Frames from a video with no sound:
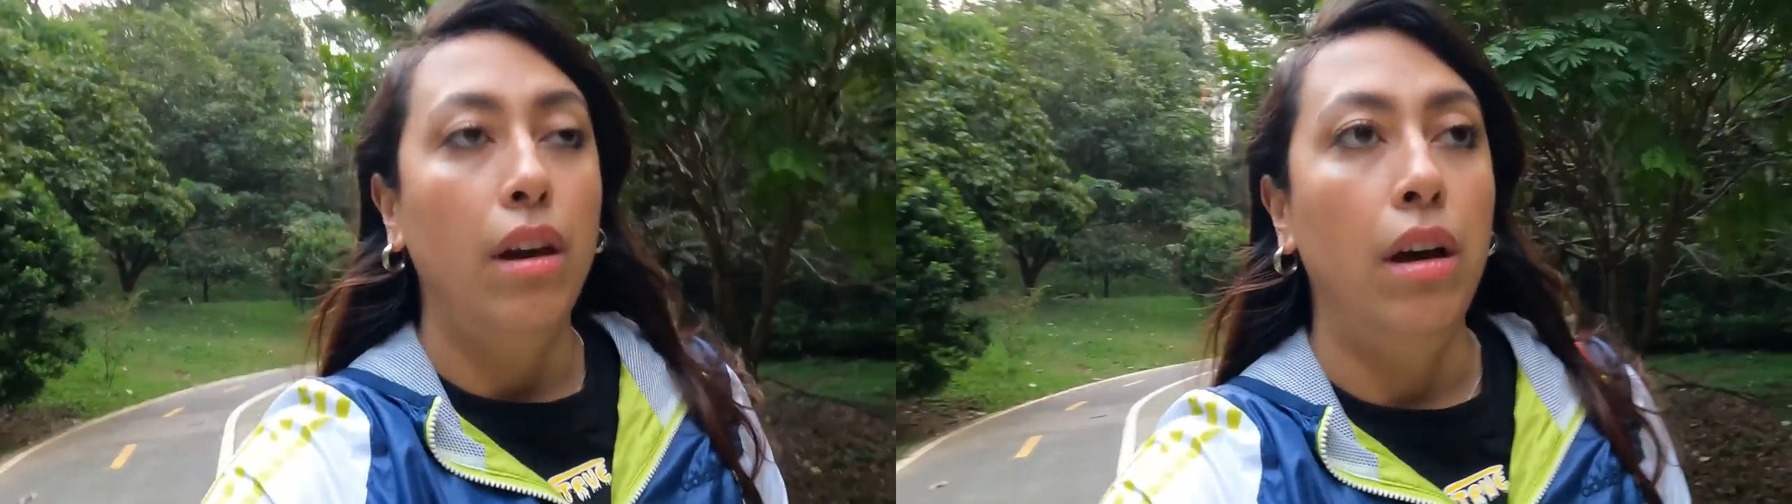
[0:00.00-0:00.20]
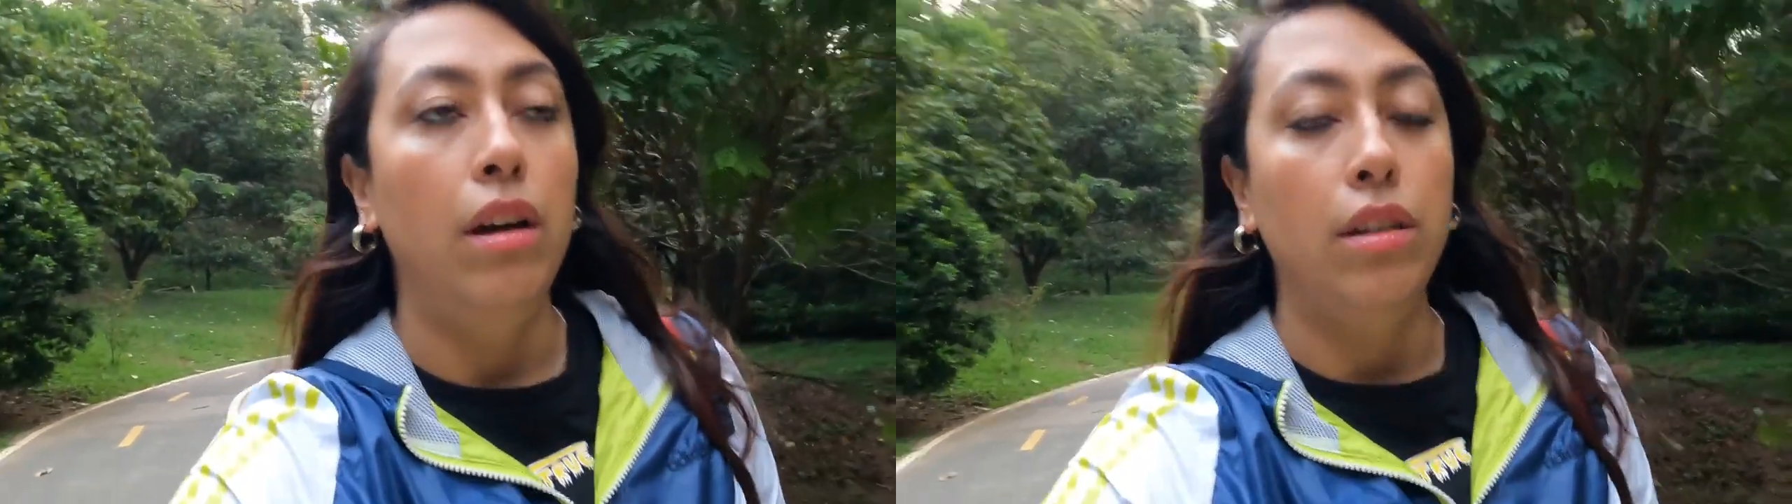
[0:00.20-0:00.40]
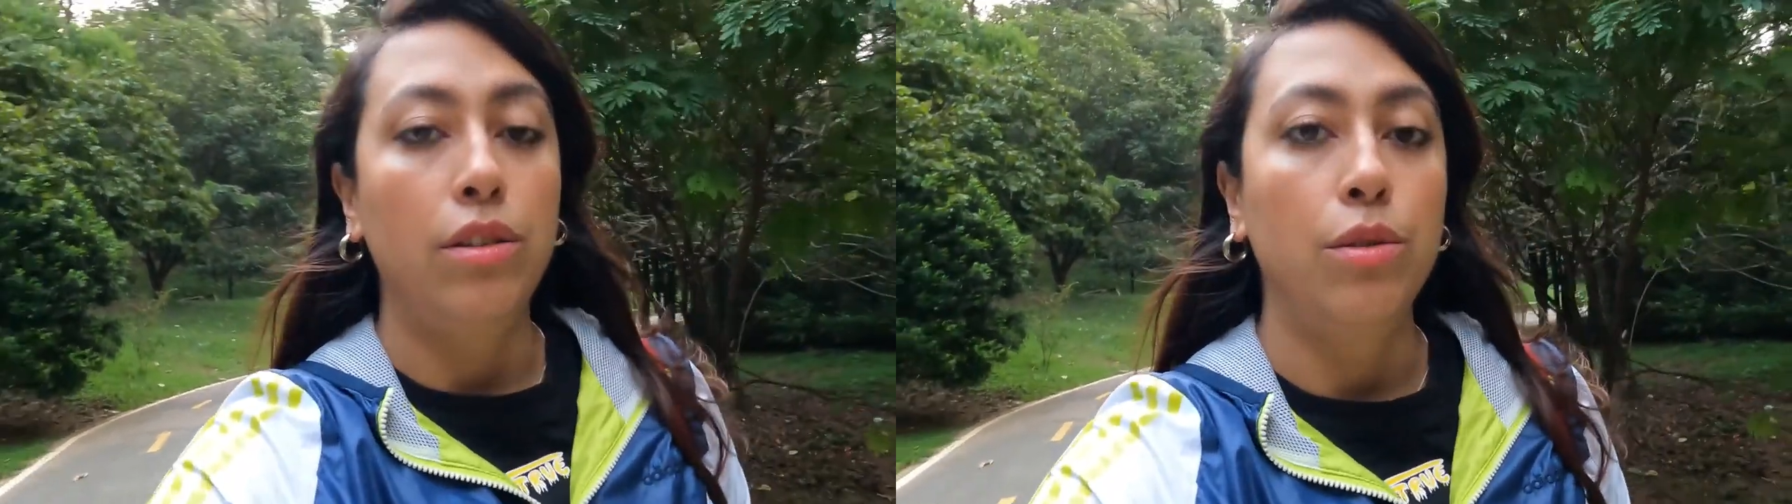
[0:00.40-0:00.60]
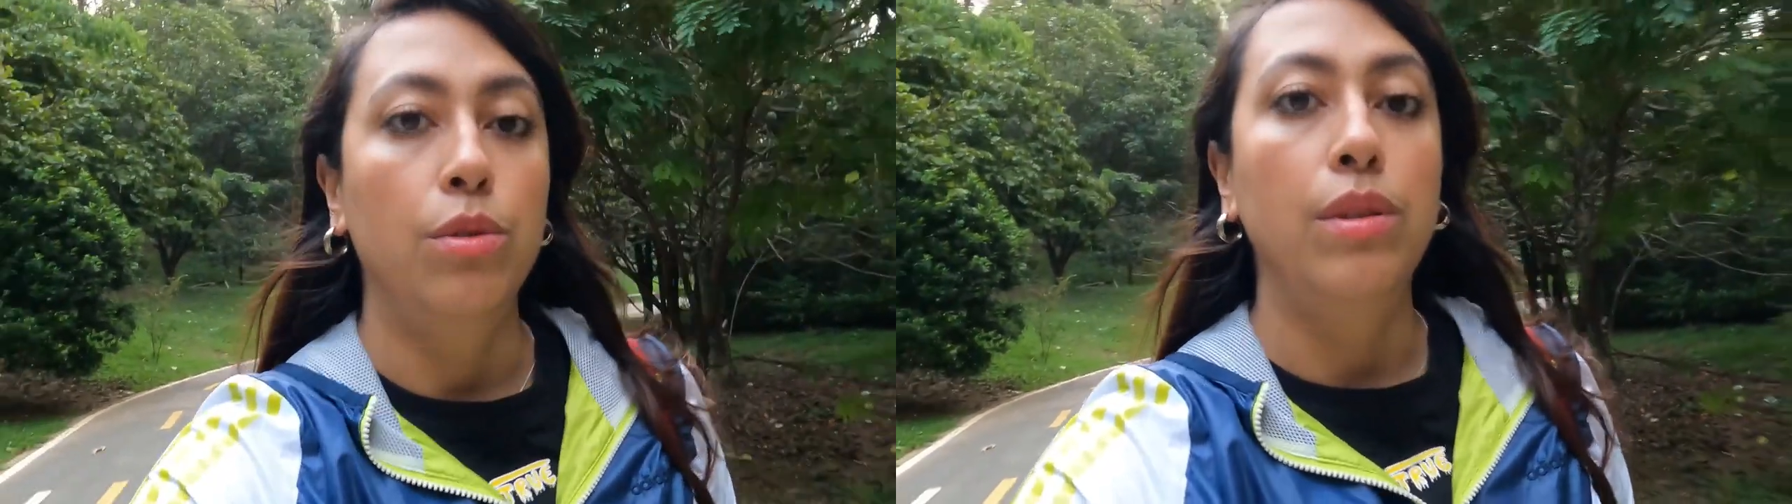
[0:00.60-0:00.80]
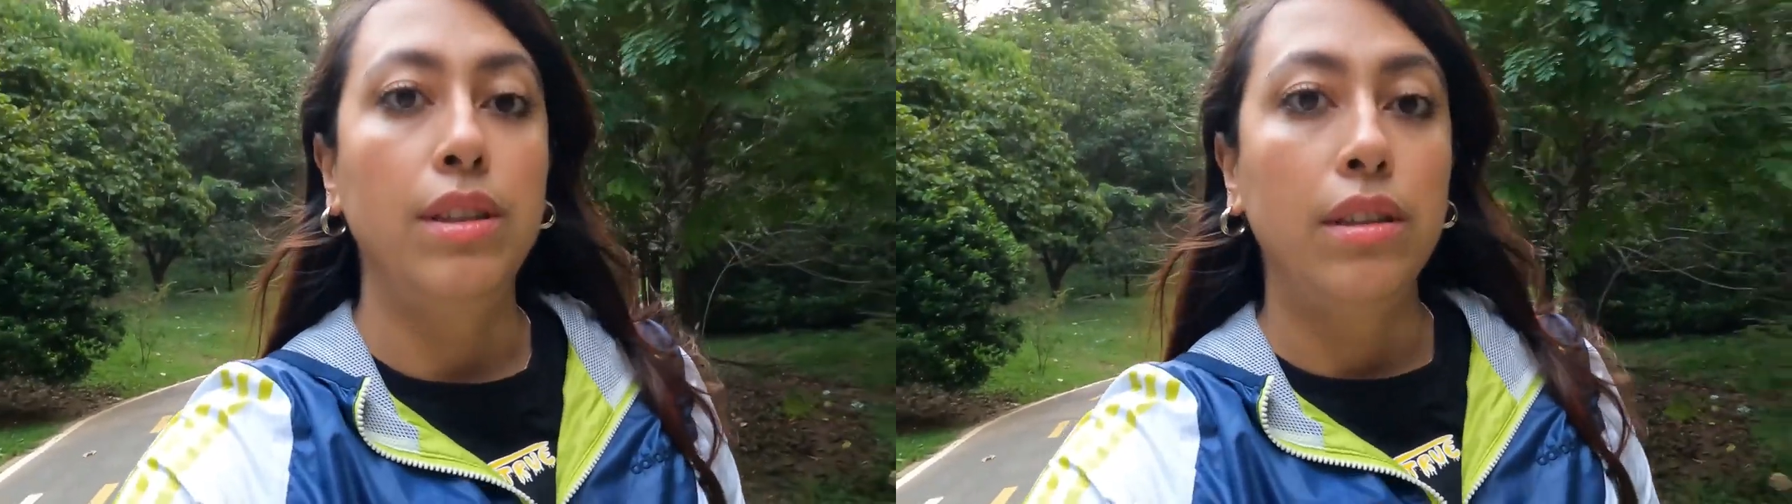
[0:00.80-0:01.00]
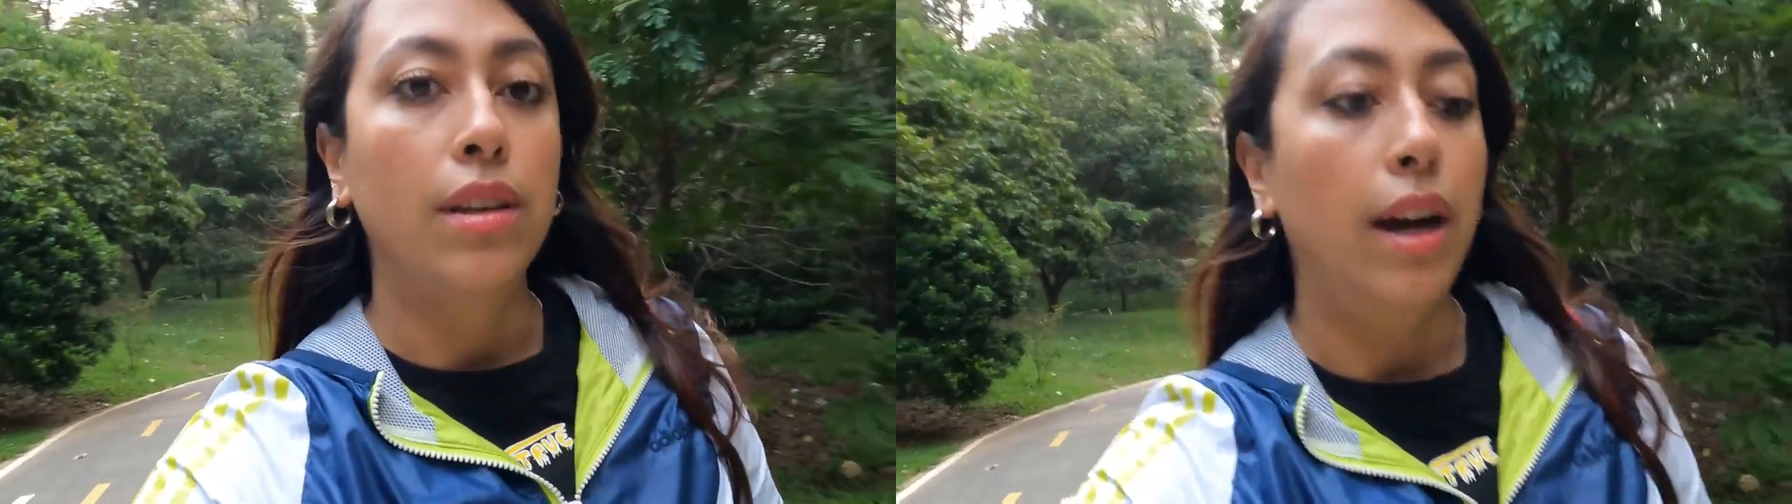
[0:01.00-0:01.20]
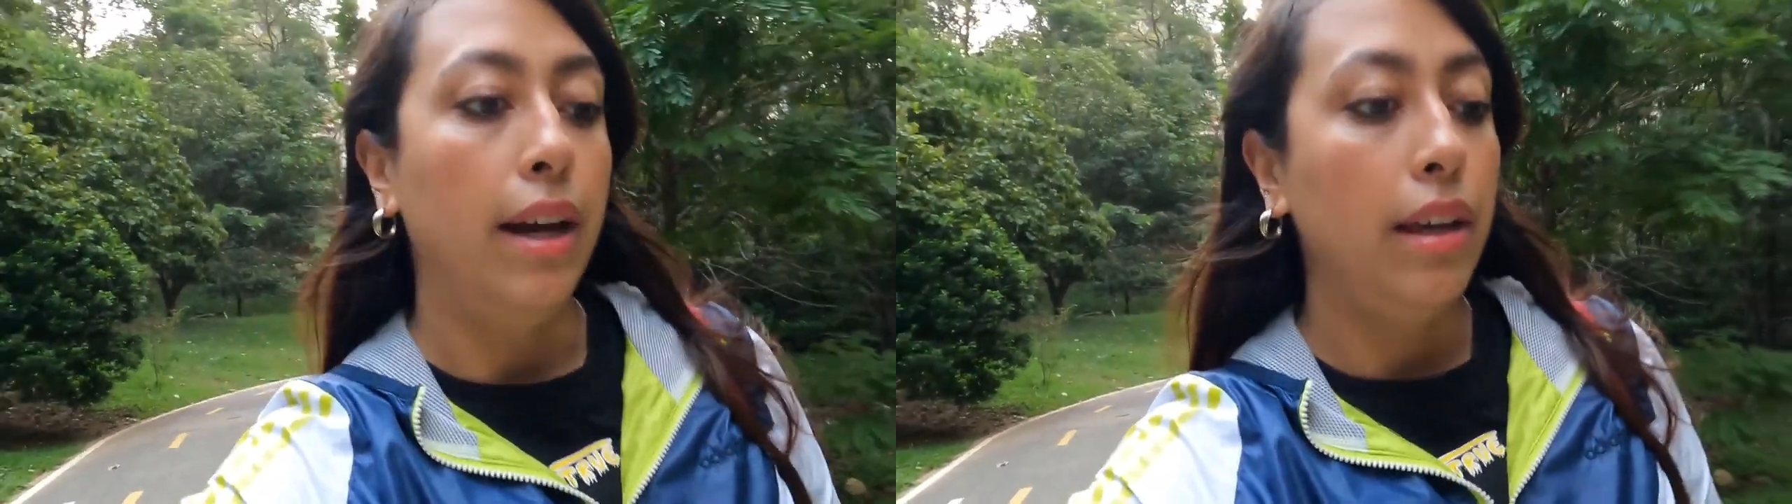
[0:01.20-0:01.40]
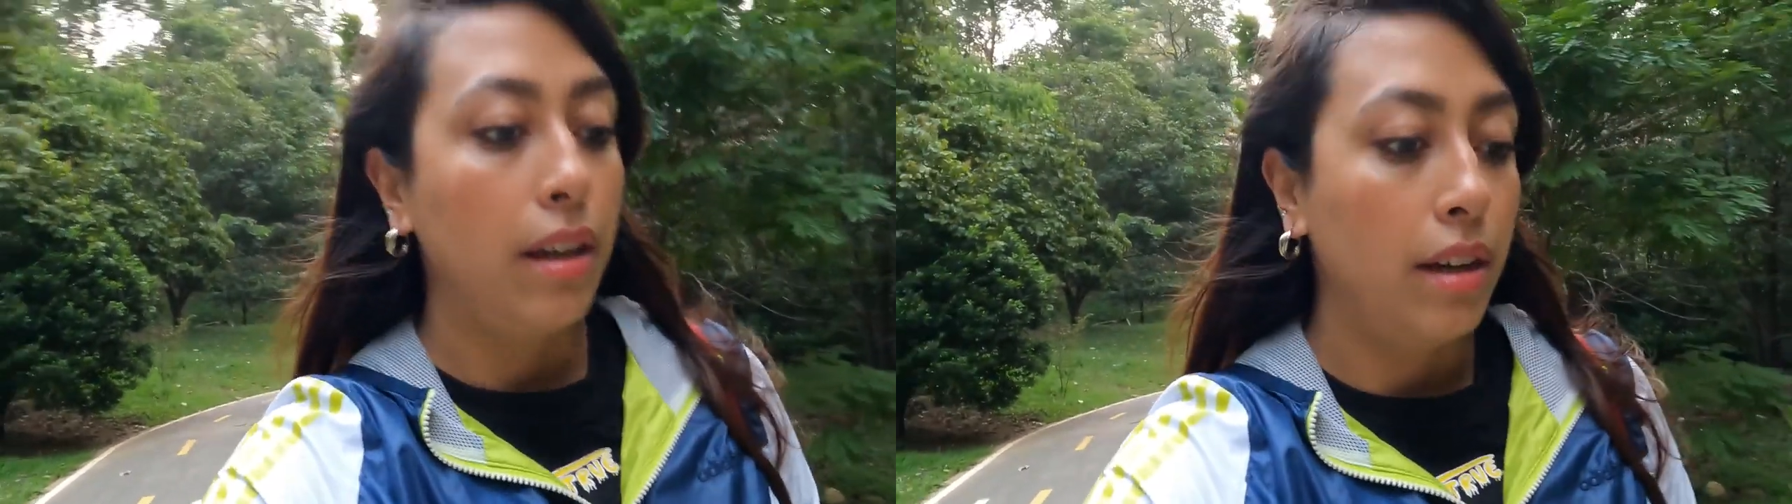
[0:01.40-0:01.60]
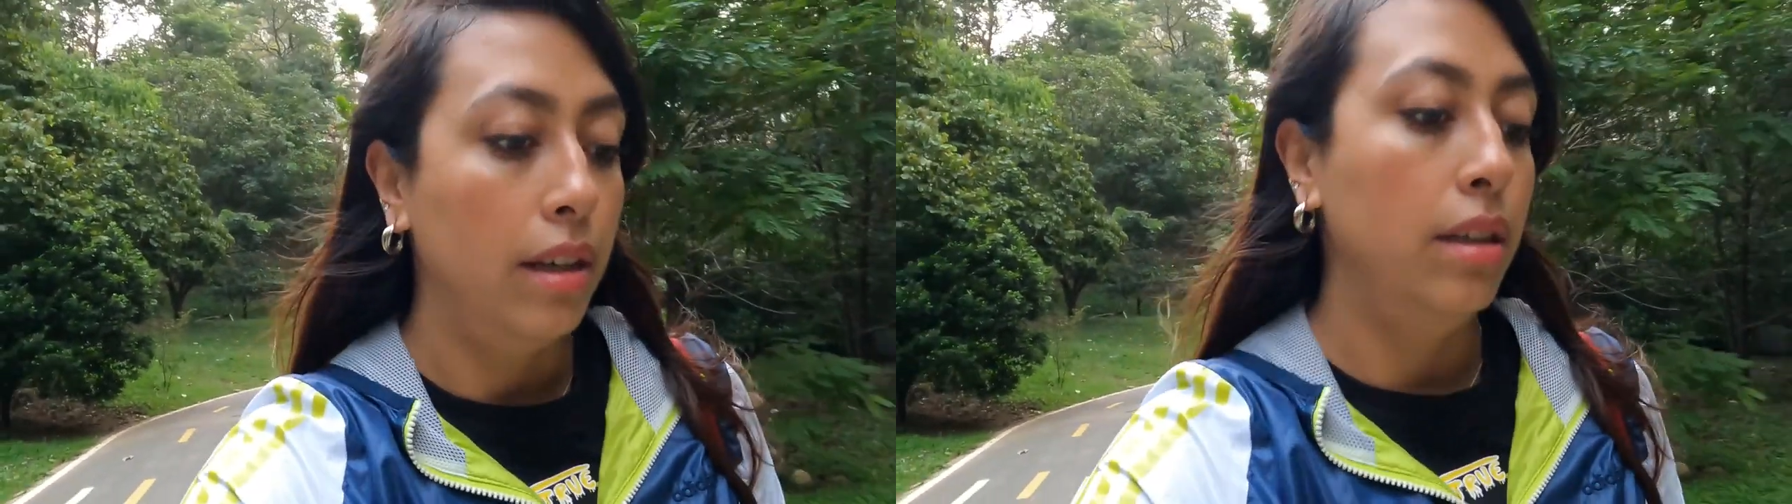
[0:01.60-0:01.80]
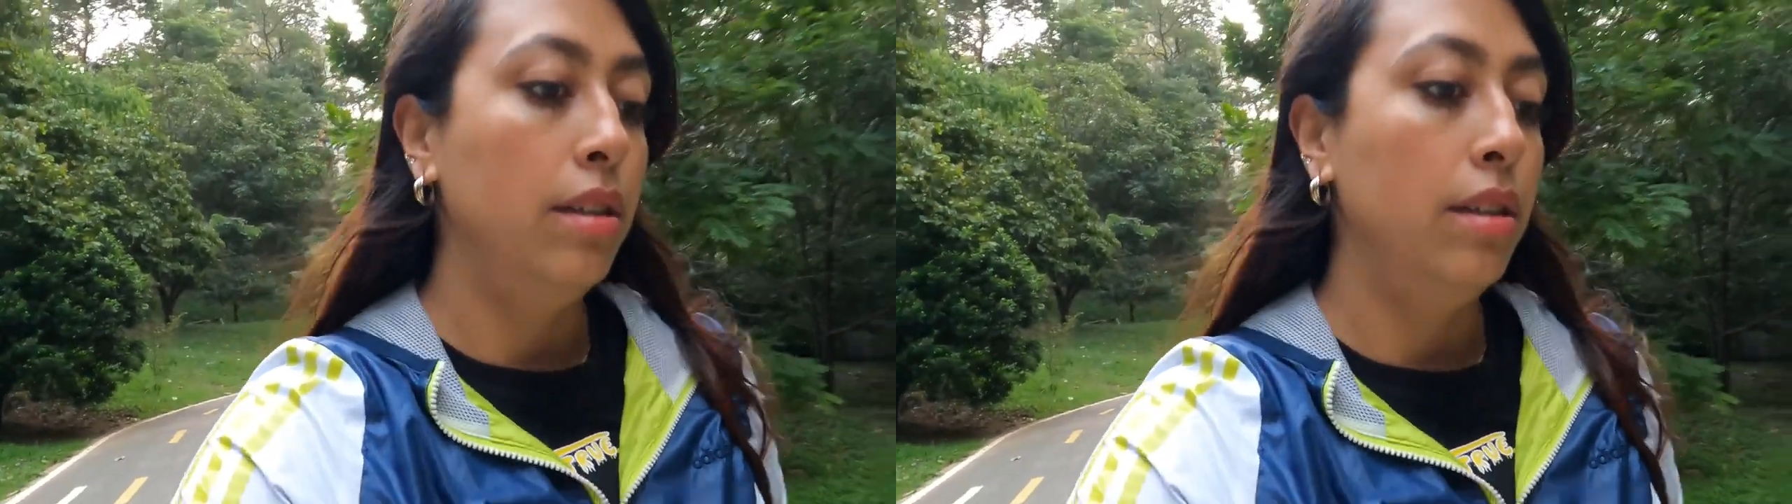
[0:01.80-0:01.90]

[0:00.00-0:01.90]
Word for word: uh, do this hike